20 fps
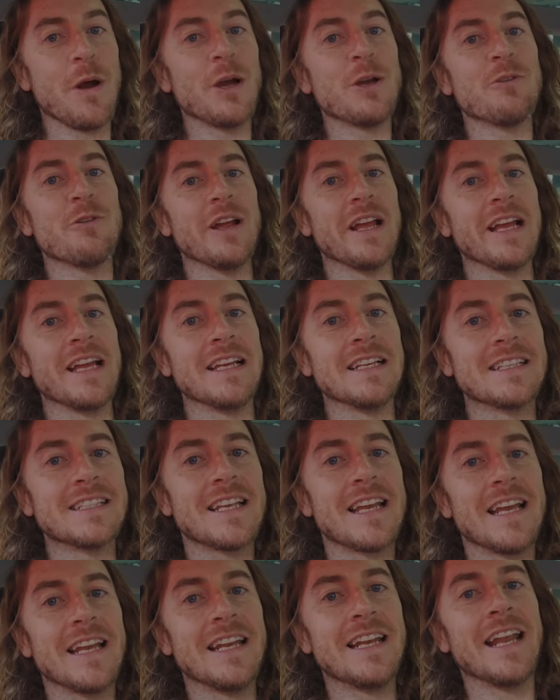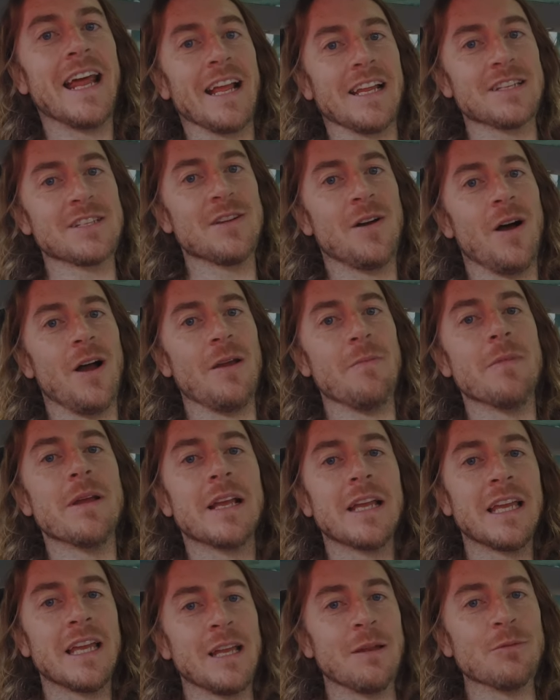motor it is next time.
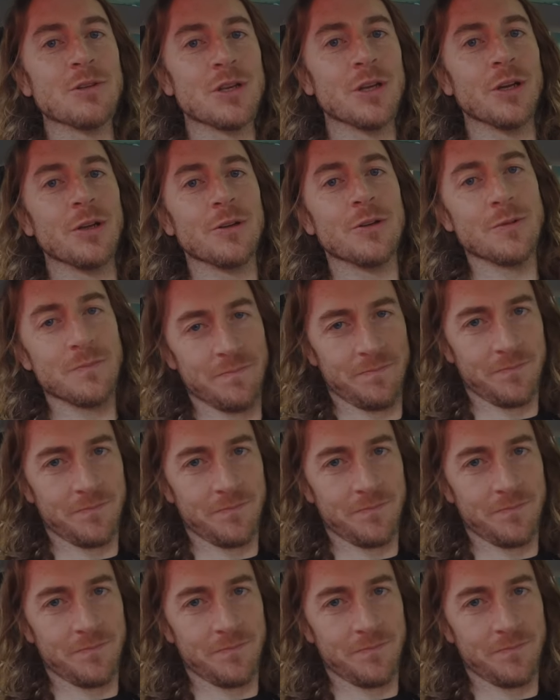Keep tuned.